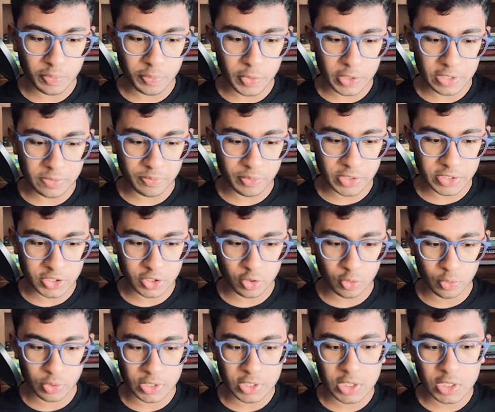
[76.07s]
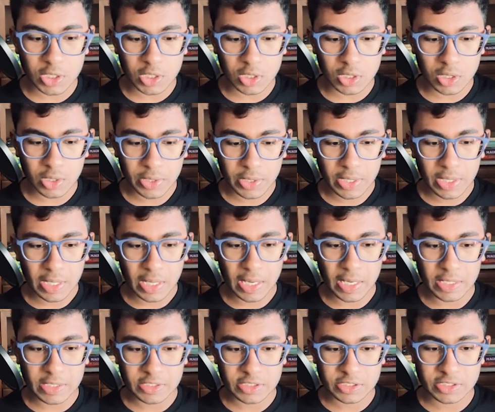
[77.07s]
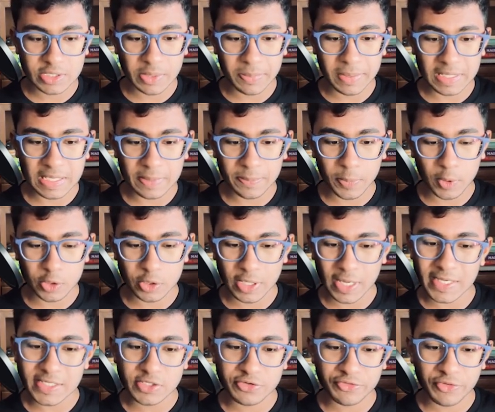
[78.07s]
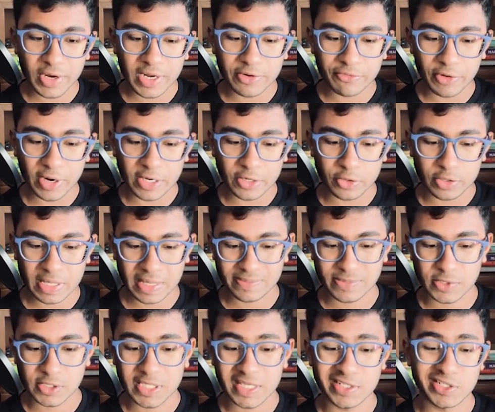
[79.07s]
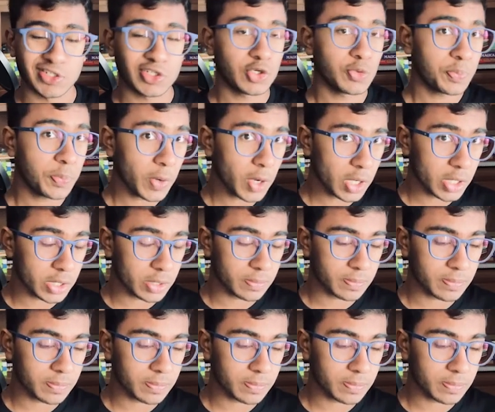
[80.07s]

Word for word: putting pressure over here and just doubling upon the h file, trying to capture the h two pawn.